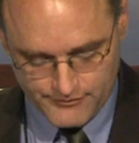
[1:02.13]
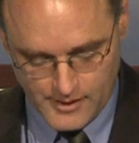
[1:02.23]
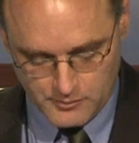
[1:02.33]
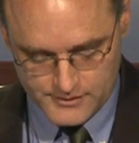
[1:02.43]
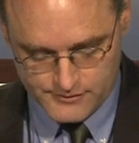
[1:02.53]

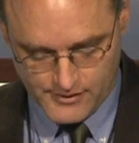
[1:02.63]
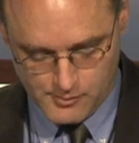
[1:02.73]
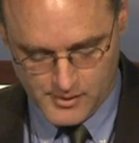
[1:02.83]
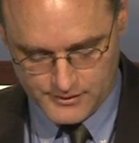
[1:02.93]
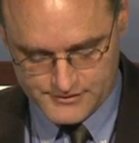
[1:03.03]
families,
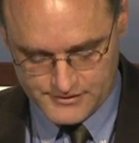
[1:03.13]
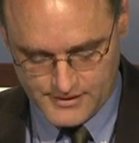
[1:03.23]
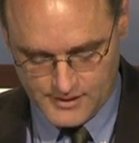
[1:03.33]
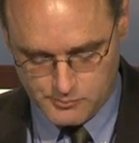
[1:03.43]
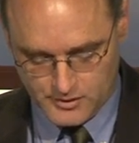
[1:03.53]
environmental
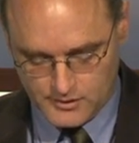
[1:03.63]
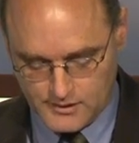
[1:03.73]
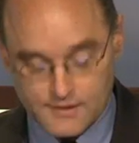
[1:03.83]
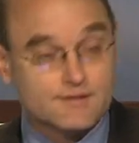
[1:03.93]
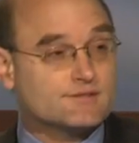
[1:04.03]

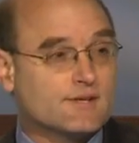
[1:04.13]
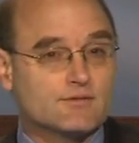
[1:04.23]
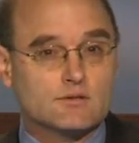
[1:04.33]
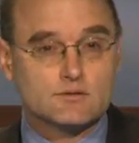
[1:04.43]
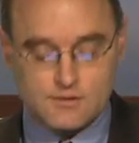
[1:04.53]
sustainability, and
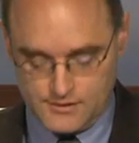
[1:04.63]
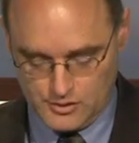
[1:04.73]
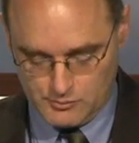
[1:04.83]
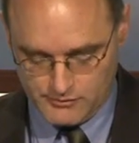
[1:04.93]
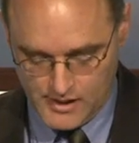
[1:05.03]
civil and
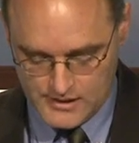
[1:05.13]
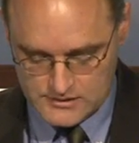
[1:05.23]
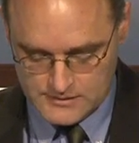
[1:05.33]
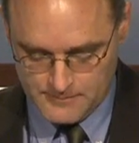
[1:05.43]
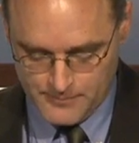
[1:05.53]
human rights.